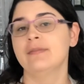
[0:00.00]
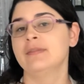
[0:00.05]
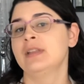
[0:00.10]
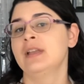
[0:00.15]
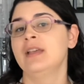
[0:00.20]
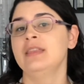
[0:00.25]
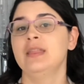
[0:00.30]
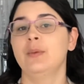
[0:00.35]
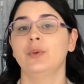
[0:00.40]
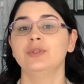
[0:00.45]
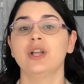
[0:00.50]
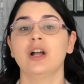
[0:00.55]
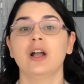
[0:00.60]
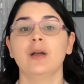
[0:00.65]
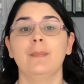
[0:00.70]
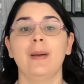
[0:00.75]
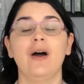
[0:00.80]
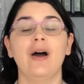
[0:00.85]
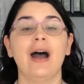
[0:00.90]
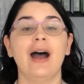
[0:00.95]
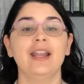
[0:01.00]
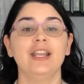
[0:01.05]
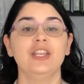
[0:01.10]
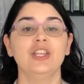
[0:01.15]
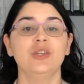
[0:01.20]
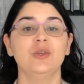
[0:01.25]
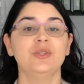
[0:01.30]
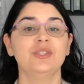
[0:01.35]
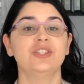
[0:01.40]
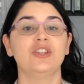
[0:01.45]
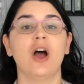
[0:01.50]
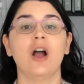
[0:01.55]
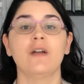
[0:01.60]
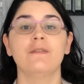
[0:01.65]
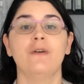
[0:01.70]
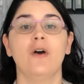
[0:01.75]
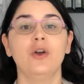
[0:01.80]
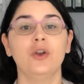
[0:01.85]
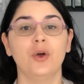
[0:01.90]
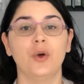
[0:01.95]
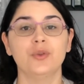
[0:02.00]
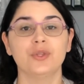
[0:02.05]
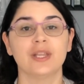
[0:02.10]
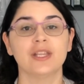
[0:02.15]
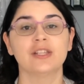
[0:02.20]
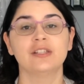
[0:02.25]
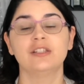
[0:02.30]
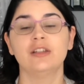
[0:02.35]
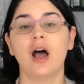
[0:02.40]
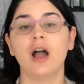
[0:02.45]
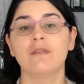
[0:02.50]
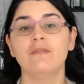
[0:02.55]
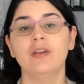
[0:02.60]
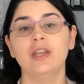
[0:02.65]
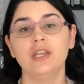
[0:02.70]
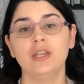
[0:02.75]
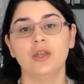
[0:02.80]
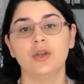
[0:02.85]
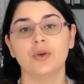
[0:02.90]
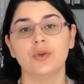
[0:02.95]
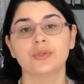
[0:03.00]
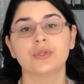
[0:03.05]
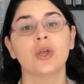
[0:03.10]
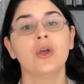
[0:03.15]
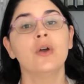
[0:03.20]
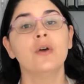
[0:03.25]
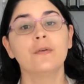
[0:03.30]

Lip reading: Then we'll talk about how to use stock photos or stock videos